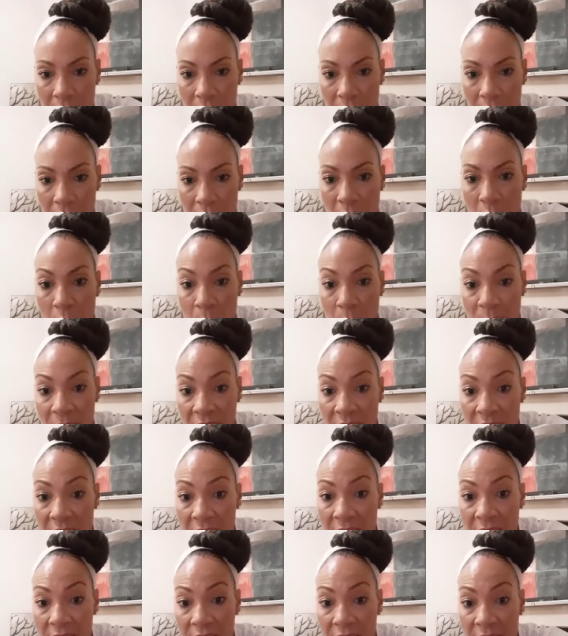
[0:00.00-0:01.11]
Oh,
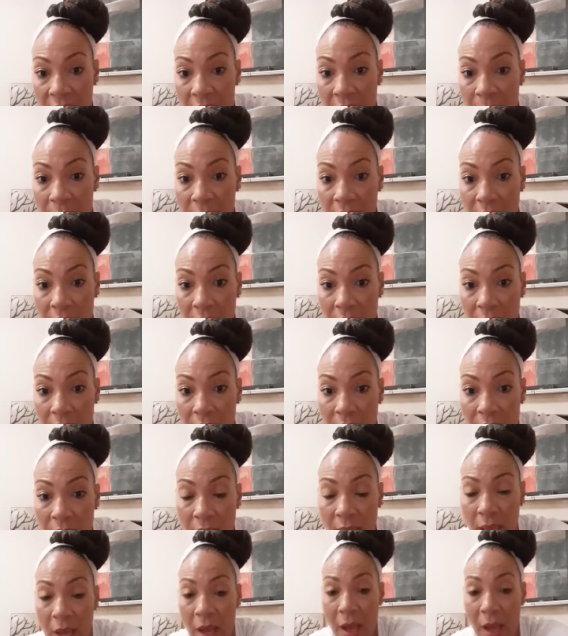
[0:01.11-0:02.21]
pin this comment.
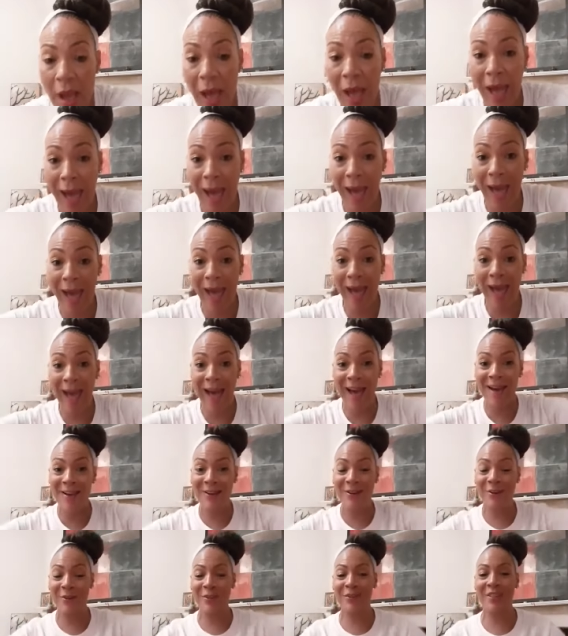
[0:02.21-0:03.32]

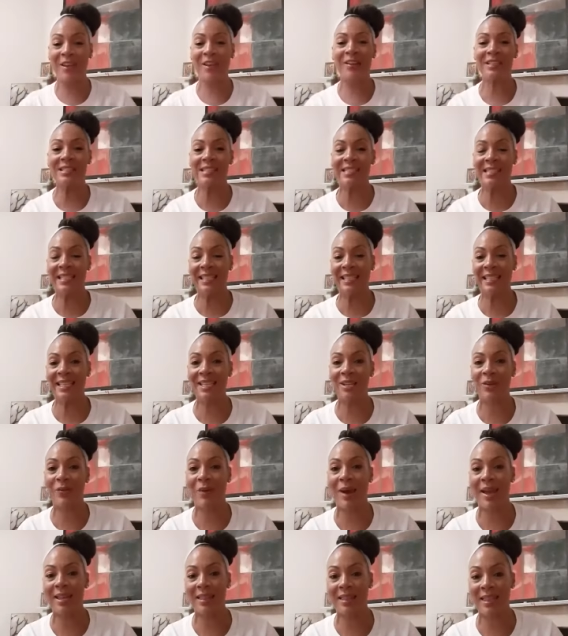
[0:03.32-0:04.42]
Oh, there is the link
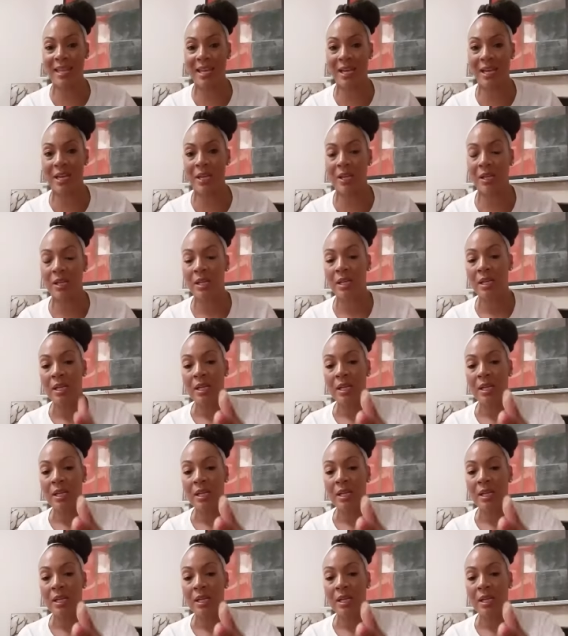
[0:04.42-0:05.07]
right there.